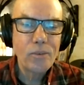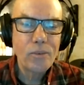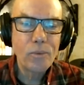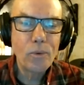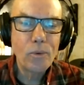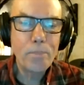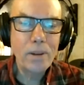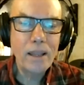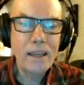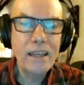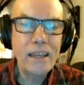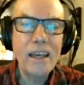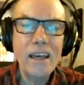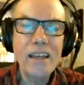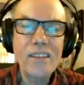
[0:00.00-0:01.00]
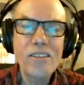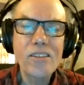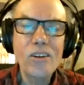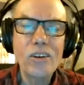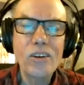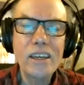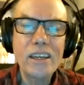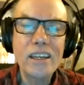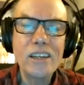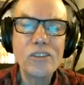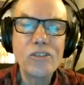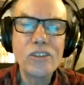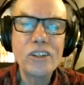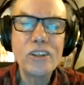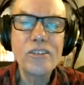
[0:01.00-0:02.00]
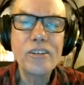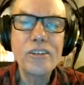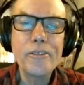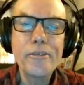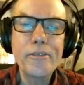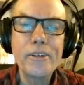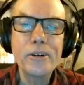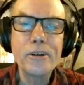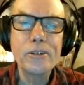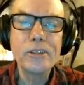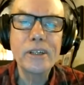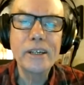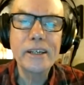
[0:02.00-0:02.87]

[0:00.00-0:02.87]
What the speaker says: we'll play a song. You can introduce it, Phil.